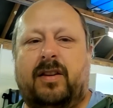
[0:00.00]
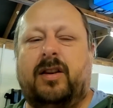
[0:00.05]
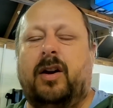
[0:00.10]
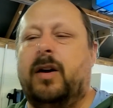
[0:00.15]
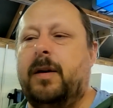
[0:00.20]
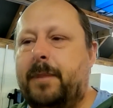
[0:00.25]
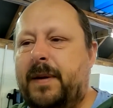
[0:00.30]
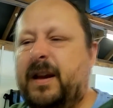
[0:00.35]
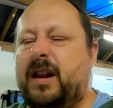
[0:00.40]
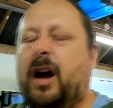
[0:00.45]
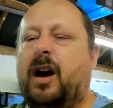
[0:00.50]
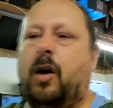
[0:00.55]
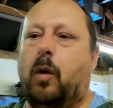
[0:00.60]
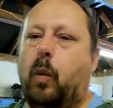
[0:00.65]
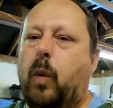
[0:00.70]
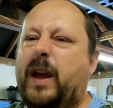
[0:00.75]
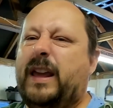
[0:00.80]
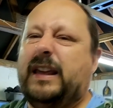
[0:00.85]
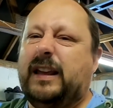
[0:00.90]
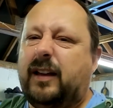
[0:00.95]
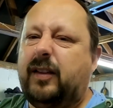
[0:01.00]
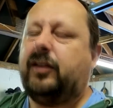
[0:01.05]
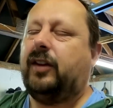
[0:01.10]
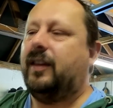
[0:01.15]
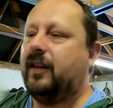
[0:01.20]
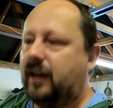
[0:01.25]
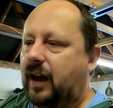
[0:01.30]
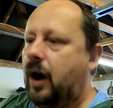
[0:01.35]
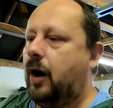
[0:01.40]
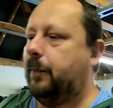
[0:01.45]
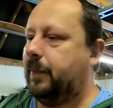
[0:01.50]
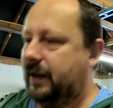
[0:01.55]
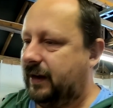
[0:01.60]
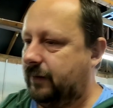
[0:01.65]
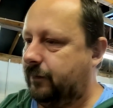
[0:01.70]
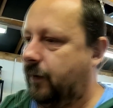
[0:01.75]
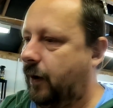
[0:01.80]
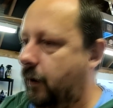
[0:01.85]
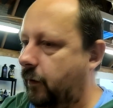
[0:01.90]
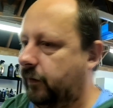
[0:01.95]
So it'll be like a week. So there can't be
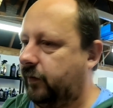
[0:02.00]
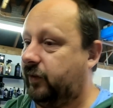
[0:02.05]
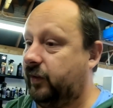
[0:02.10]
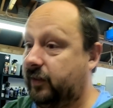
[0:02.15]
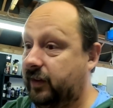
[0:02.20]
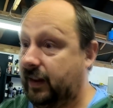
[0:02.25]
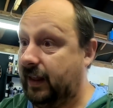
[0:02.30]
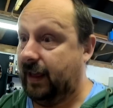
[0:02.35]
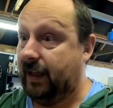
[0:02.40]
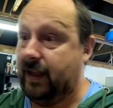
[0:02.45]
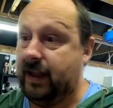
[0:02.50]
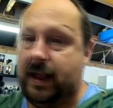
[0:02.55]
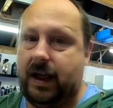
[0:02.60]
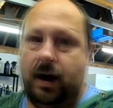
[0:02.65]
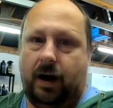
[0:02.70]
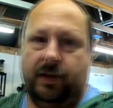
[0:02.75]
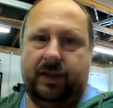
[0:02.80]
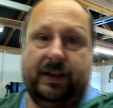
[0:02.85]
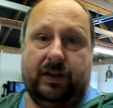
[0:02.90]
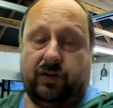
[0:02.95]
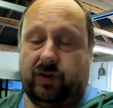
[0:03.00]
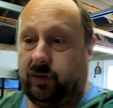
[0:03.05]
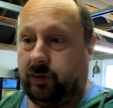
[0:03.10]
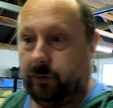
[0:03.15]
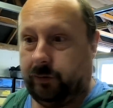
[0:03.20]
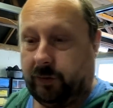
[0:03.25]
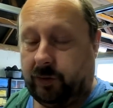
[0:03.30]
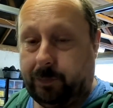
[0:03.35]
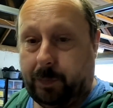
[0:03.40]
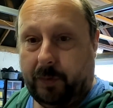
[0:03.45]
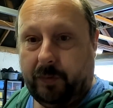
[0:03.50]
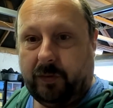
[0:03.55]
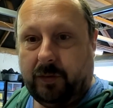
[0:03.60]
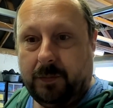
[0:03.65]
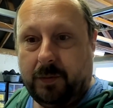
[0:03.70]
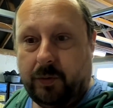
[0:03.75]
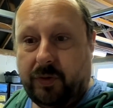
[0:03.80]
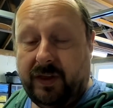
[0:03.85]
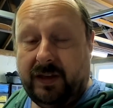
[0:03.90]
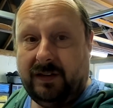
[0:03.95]
any viruses in there. I think it's just a
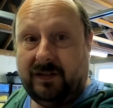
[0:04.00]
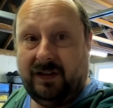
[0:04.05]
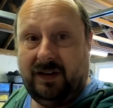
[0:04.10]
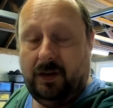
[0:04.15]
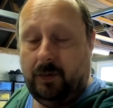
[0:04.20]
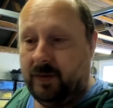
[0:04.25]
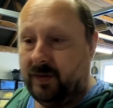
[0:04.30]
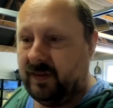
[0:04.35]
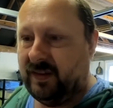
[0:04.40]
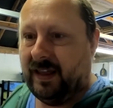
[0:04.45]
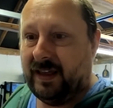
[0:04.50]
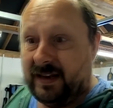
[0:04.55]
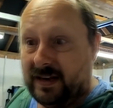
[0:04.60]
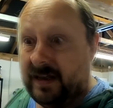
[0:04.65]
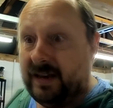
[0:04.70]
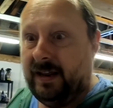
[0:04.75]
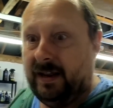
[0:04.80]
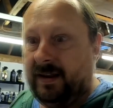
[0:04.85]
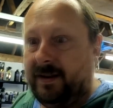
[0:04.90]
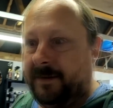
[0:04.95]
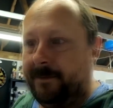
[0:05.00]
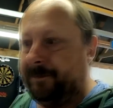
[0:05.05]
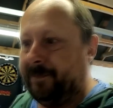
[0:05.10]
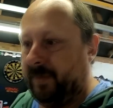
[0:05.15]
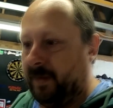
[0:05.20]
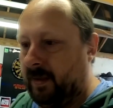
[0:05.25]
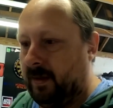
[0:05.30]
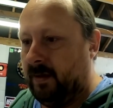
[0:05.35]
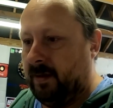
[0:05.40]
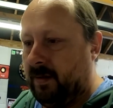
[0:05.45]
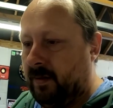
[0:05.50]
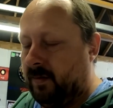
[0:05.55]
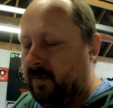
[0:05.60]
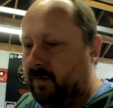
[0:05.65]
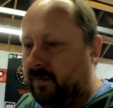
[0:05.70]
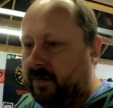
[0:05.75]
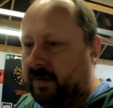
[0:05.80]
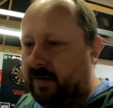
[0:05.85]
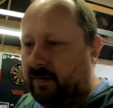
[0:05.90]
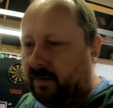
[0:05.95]
responsible thing to do, isn't it? And
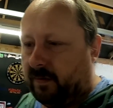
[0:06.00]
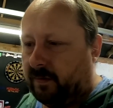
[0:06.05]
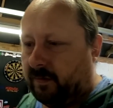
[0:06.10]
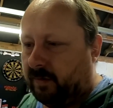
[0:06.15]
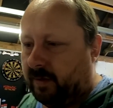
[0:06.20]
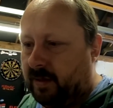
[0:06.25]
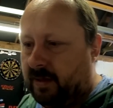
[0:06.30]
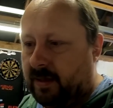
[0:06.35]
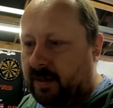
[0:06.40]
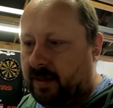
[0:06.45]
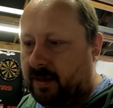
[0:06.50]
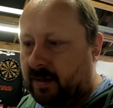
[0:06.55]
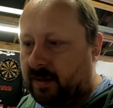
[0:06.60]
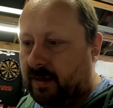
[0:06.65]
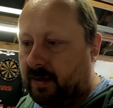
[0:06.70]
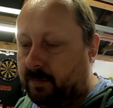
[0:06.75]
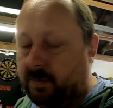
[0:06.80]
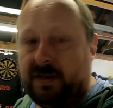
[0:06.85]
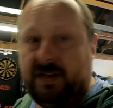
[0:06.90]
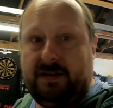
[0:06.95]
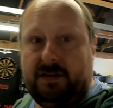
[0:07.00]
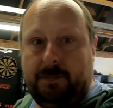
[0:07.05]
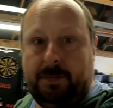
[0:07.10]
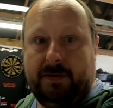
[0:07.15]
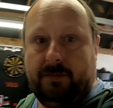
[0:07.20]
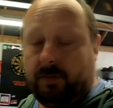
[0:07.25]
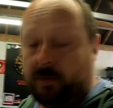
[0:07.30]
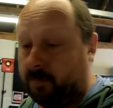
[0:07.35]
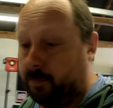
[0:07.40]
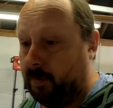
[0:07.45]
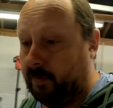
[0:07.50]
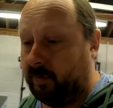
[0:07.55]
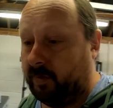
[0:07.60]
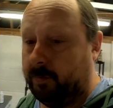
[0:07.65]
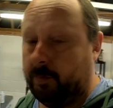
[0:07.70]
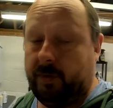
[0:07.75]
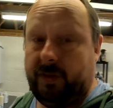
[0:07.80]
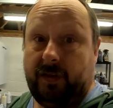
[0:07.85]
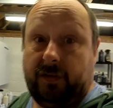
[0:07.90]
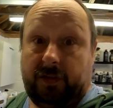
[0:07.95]
Jesus, yeah, we need to be
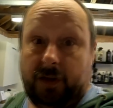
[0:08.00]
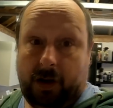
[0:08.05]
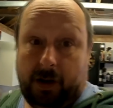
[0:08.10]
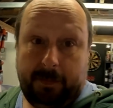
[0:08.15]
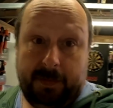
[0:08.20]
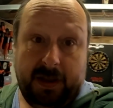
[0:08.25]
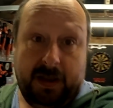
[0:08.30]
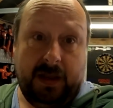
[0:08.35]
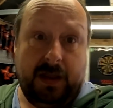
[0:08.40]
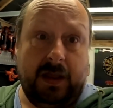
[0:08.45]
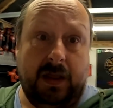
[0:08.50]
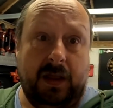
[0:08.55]
responsible this time.